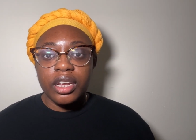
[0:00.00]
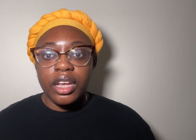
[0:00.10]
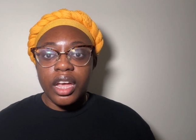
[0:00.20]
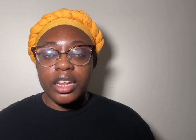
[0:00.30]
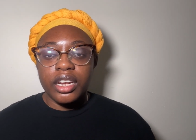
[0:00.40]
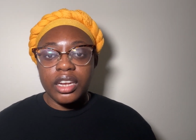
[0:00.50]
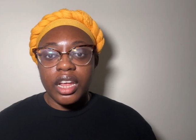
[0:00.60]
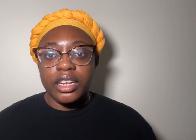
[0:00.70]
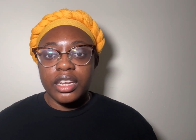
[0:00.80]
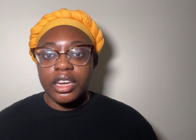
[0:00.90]
and then
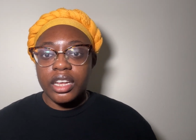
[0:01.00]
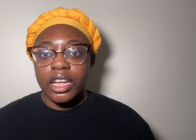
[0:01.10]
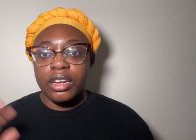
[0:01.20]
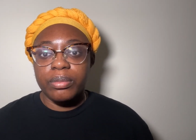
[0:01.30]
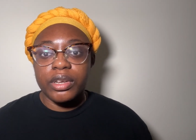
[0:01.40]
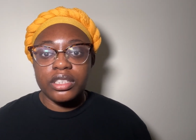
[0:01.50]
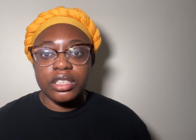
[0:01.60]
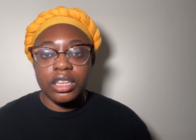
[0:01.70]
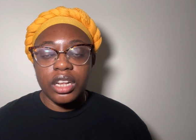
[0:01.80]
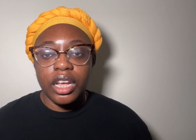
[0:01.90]
I didn't get them
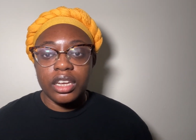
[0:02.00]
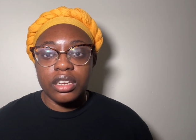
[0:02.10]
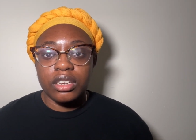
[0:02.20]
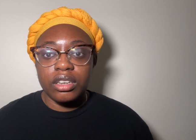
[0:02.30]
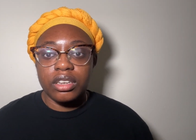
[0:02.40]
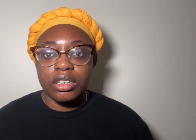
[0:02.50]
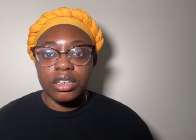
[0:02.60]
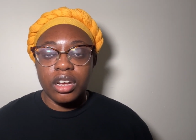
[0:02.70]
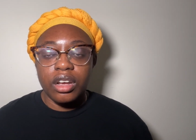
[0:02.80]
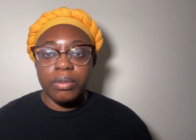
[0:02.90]
until like
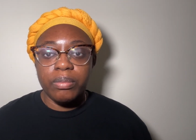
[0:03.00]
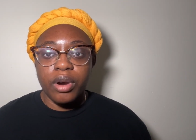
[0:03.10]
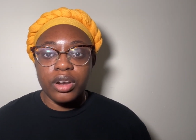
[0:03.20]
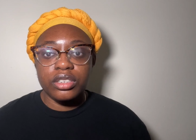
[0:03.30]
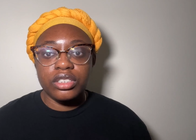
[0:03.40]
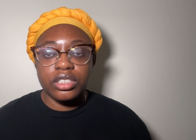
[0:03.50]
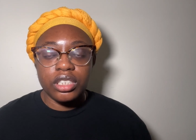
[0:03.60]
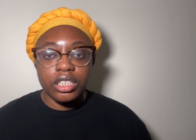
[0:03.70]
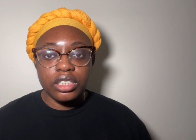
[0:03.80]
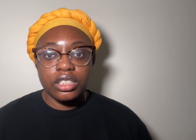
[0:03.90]

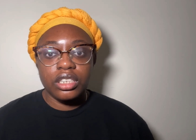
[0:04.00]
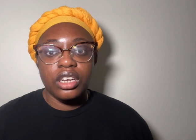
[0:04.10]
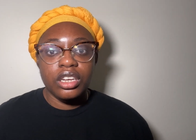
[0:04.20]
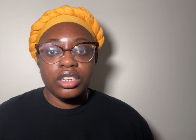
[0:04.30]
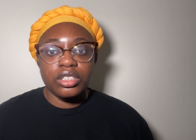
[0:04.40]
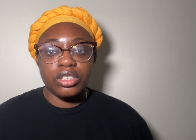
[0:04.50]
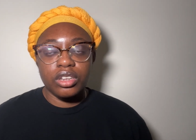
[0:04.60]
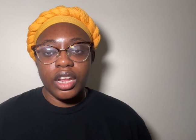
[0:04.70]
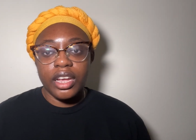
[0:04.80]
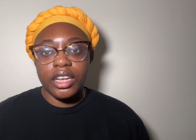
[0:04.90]
March-ish. So
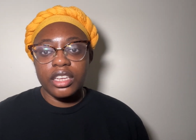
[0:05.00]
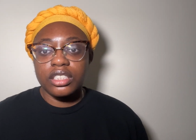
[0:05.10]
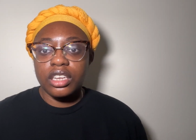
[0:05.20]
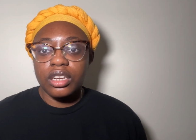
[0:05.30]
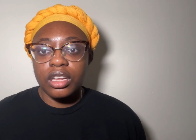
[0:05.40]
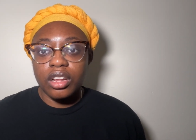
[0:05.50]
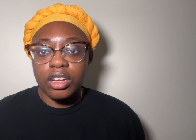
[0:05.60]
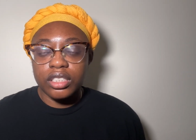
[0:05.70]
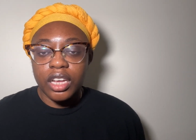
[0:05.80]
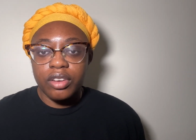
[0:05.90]
that it took a
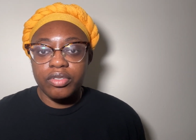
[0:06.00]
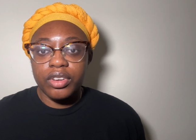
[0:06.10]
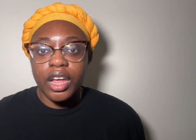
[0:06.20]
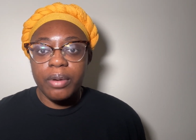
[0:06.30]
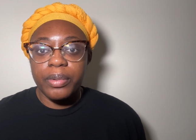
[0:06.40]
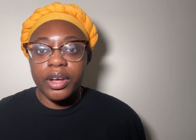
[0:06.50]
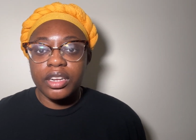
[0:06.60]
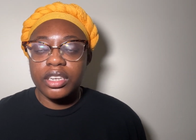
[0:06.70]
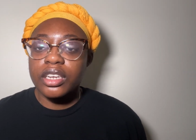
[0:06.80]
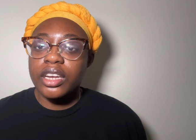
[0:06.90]
long time for that. But
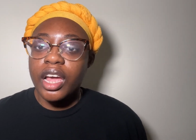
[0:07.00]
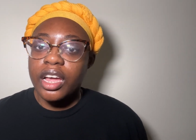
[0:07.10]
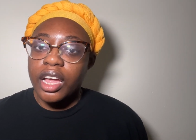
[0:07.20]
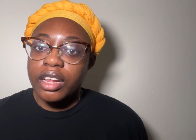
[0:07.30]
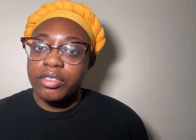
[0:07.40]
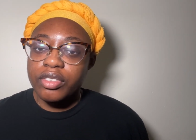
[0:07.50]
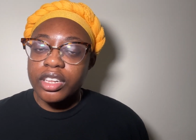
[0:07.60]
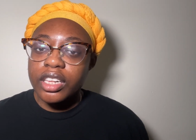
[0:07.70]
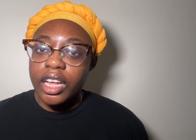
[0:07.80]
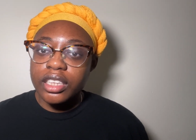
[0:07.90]
other than that, I
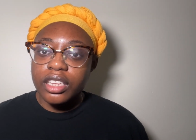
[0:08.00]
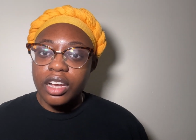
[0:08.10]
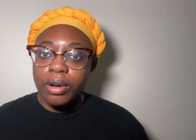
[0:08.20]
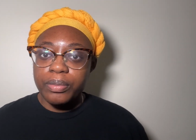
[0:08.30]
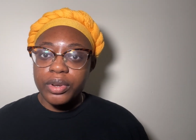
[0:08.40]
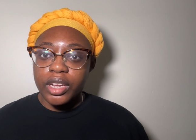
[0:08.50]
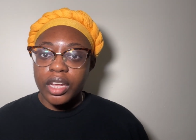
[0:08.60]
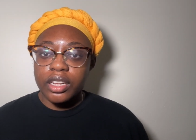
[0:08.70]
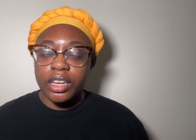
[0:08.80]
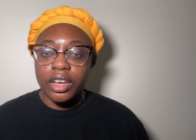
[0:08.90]
really like the company
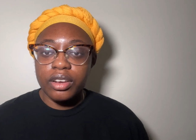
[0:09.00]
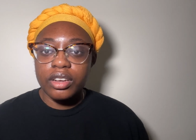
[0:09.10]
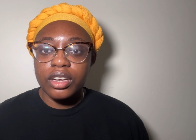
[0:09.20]
and their